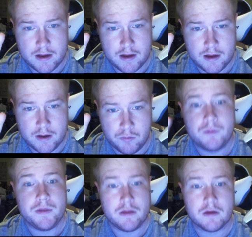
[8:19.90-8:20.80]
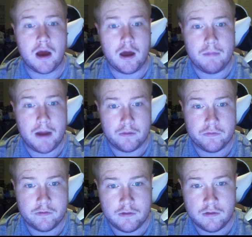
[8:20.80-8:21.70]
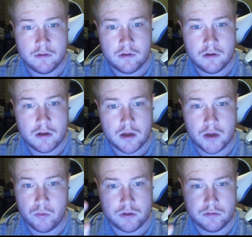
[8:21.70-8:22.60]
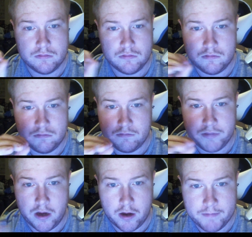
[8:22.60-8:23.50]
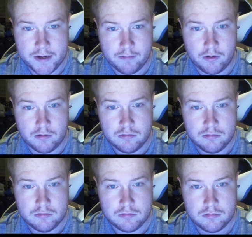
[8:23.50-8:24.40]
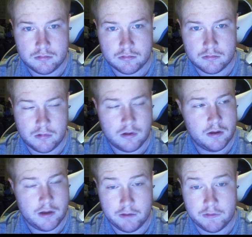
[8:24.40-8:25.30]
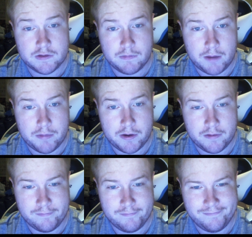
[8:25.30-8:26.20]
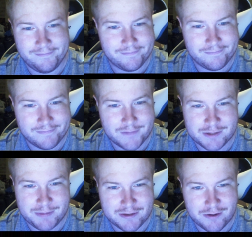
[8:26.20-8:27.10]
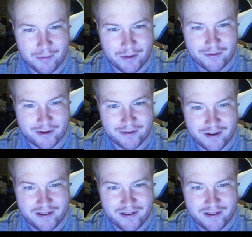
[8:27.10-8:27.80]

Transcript: it would be the god mouse. It would be unbeatable, at least in my opinion, because mice are all preference, right?